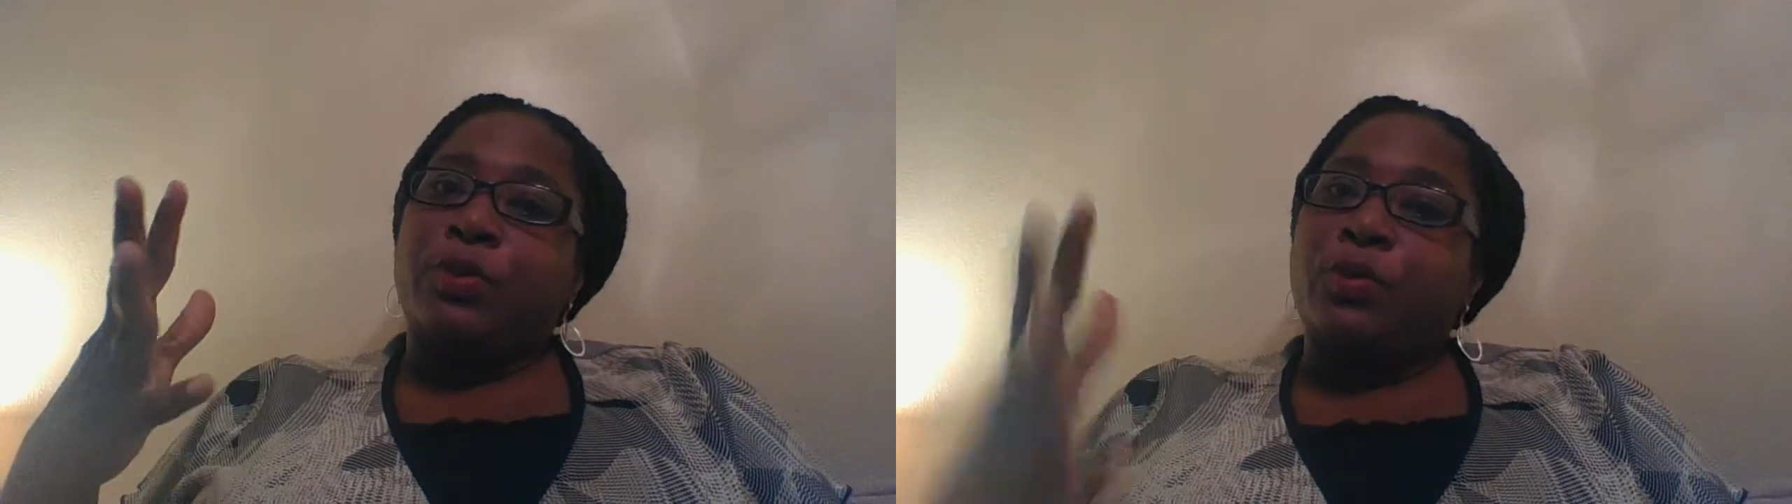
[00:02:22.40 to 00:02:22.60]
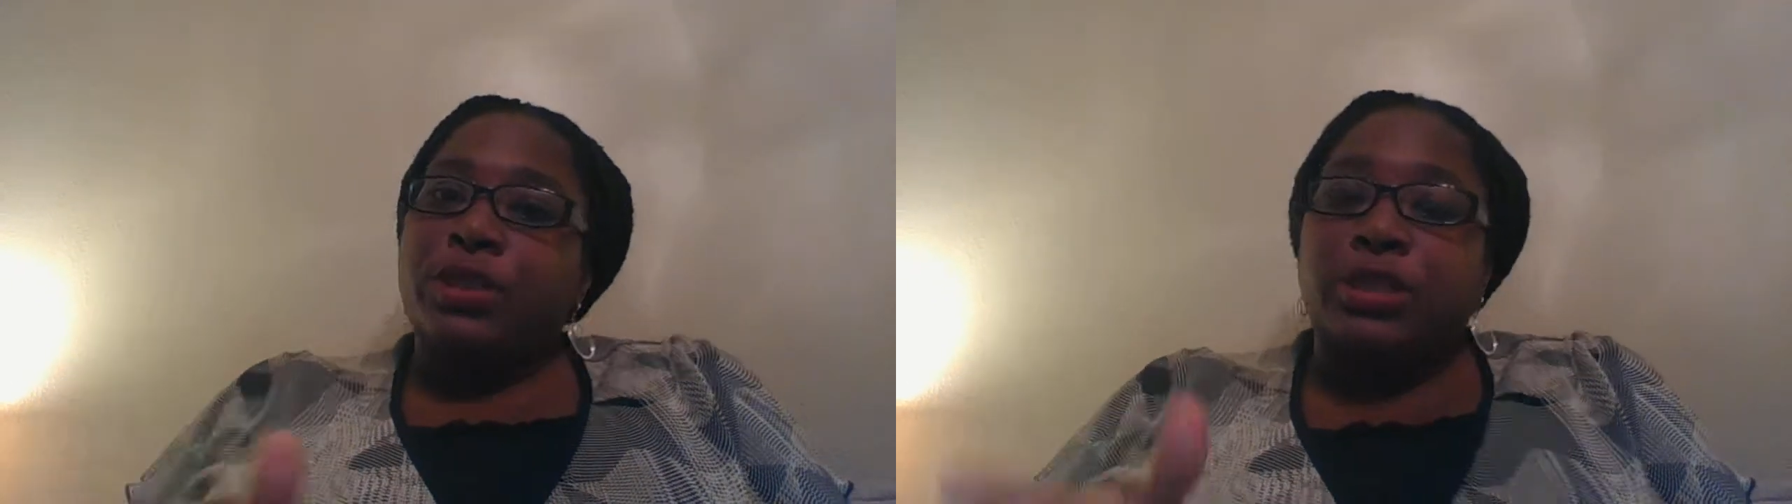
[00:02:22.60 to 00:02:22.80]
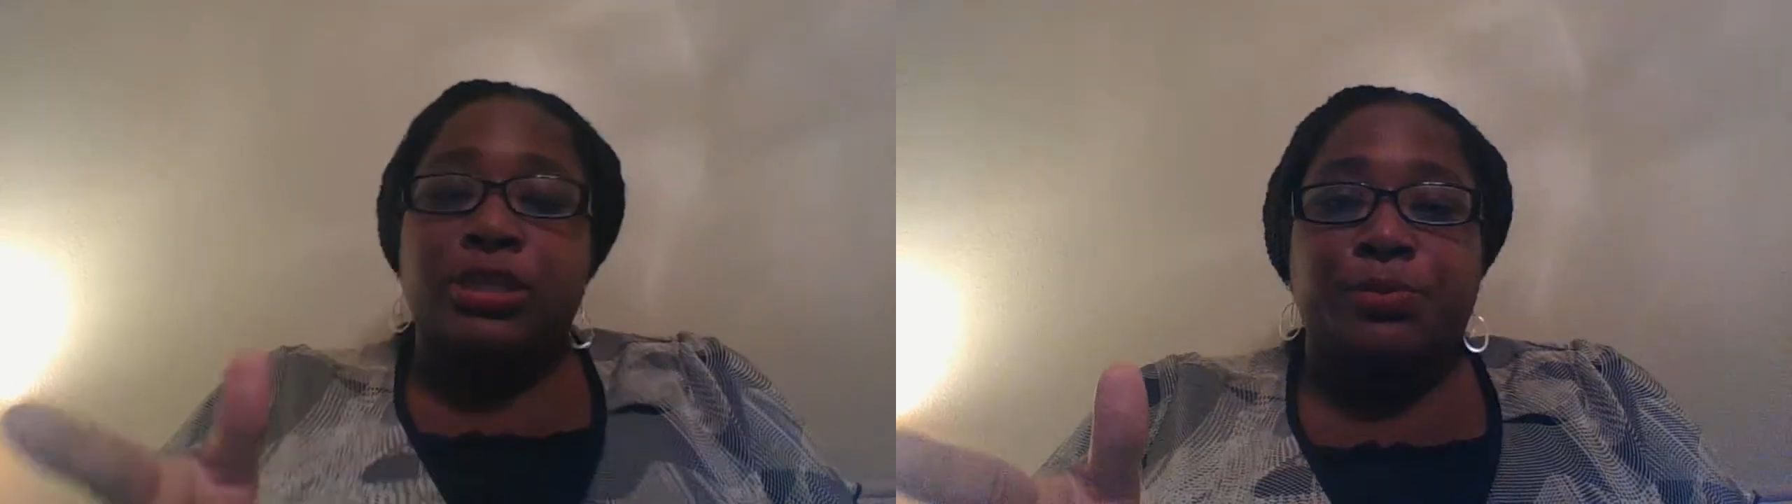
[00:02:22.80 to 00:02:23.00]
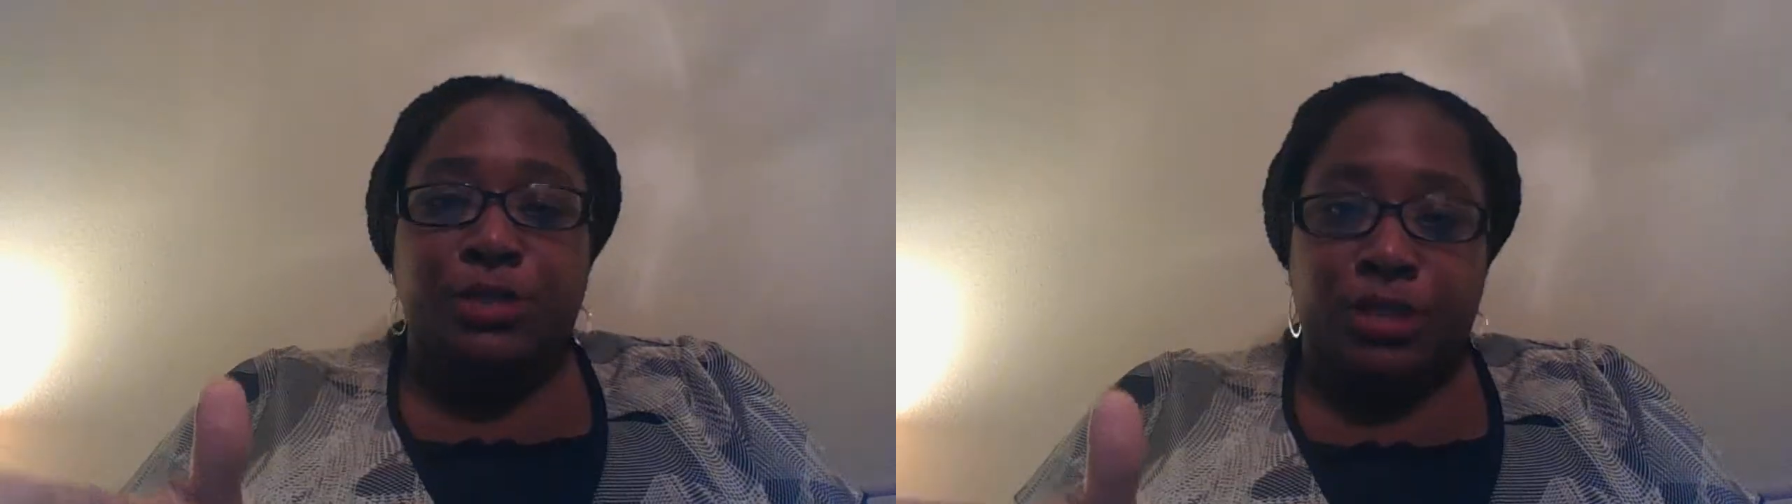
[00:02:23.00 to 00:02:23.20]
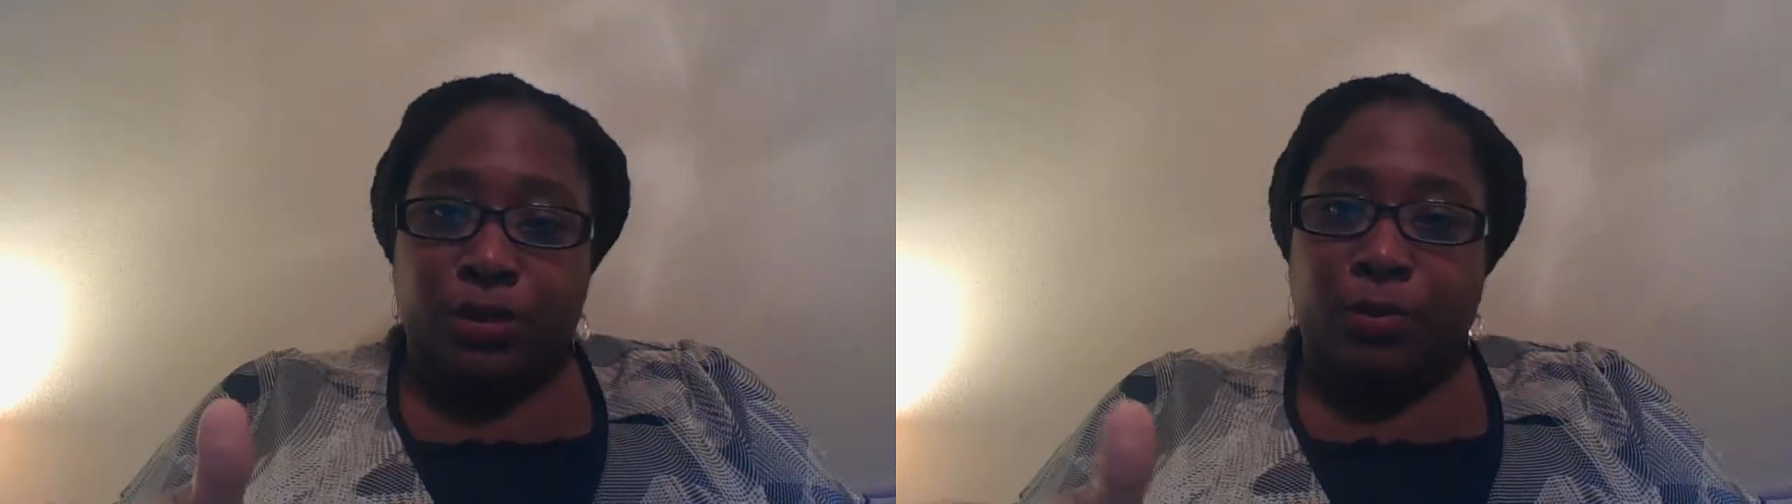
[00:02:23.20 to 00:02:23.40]
with these
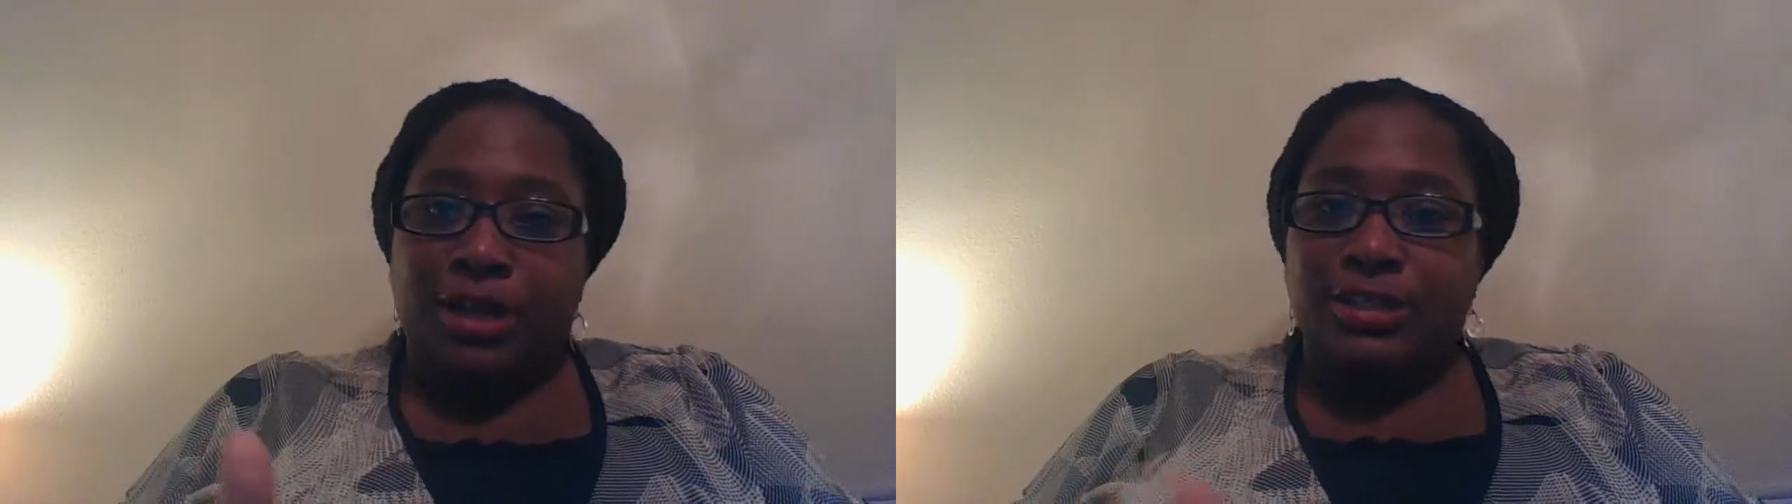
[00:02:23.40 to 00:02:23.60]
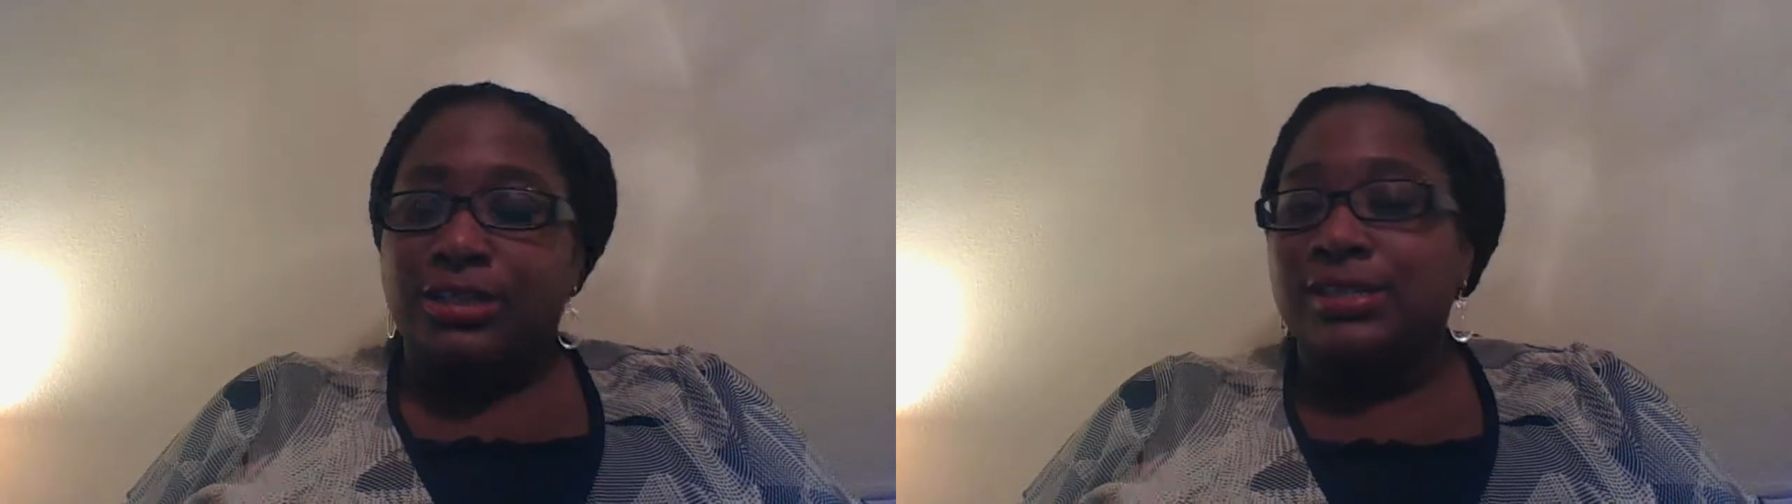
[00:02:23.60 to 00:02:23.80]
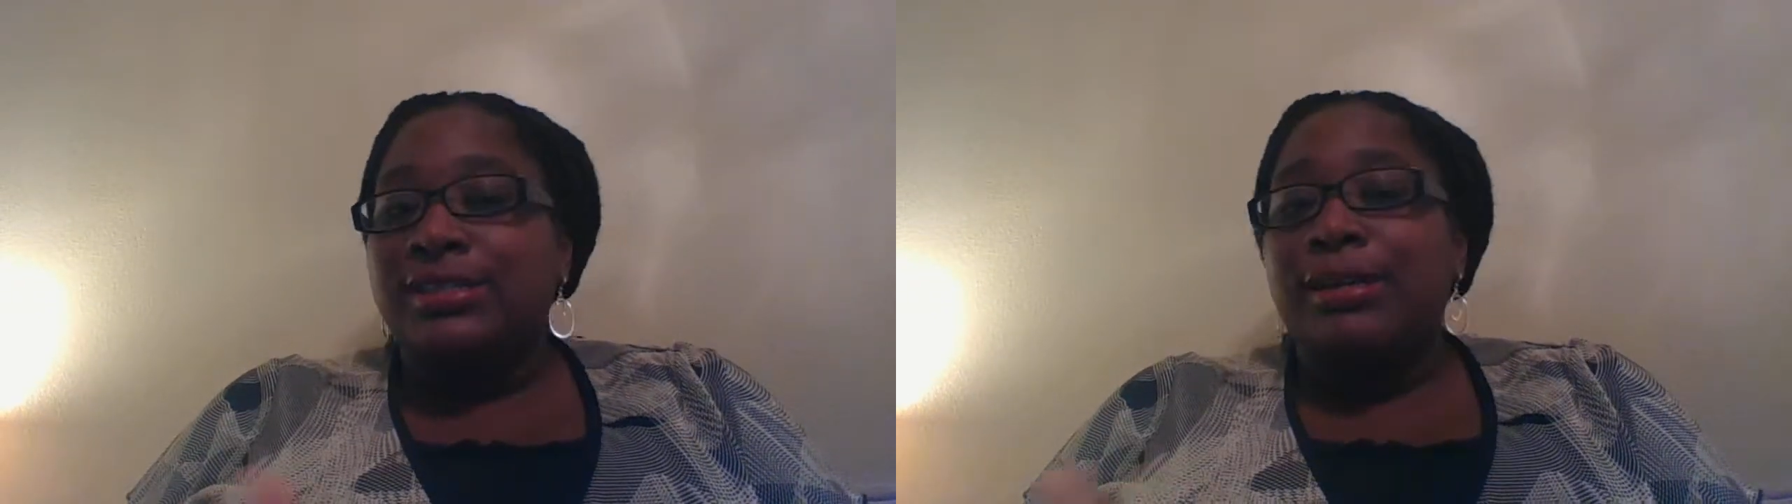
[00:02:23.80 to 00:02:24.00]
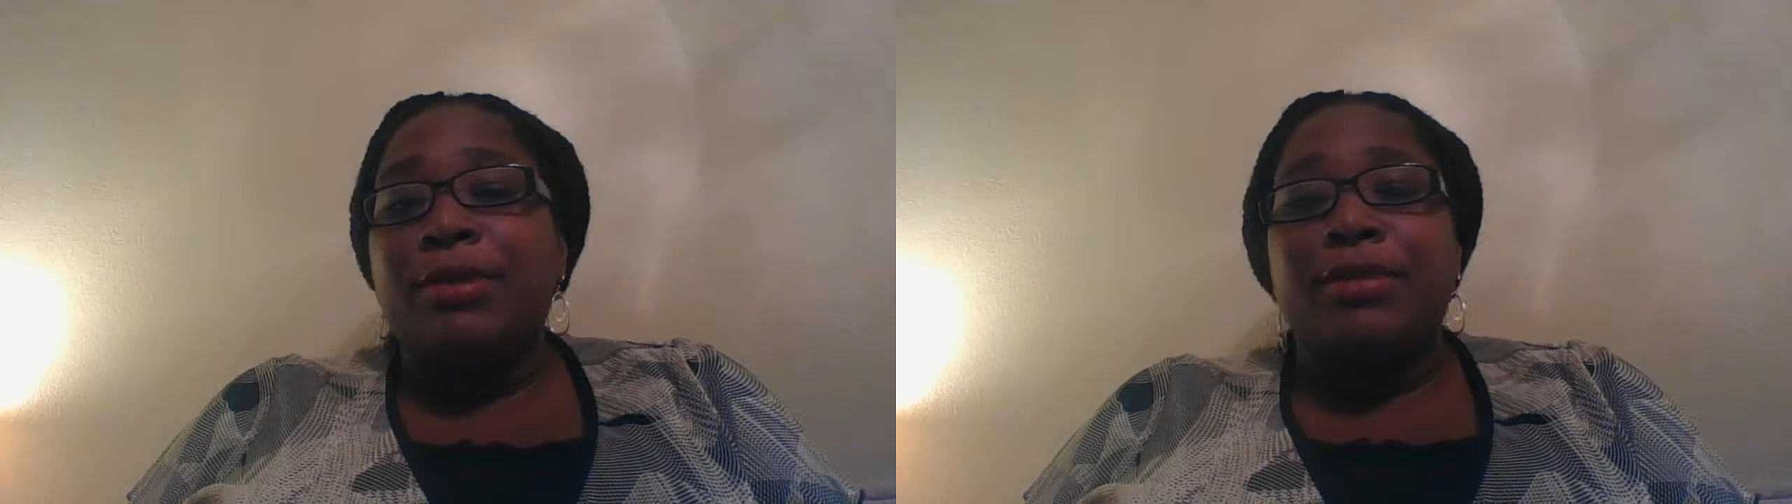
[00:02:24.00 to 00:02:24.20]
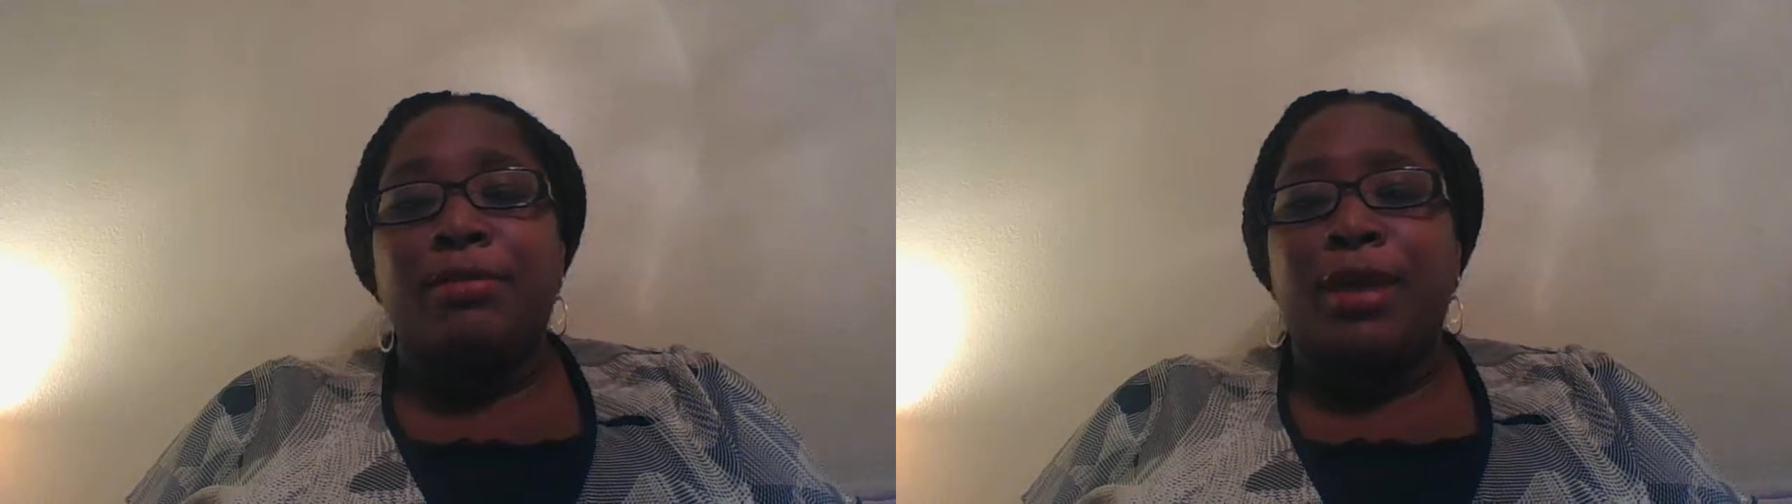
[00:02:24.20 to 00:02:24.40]
particular projects. And some
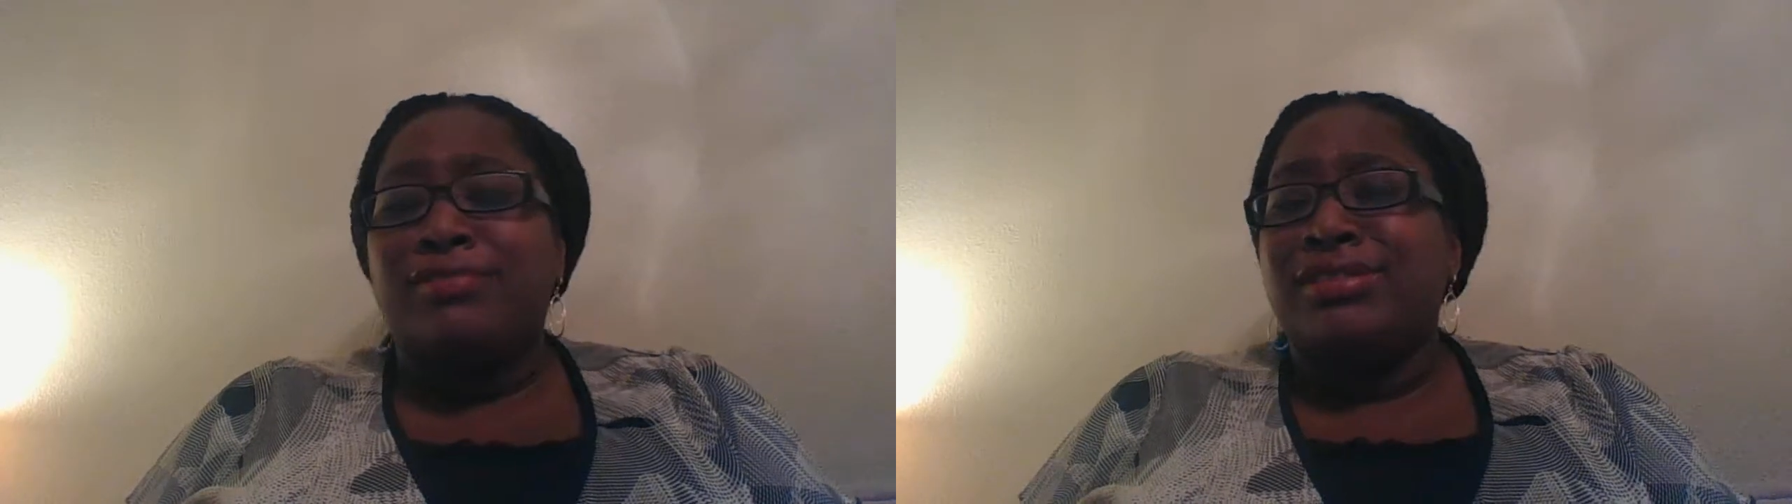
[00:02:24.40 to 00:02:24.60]
of them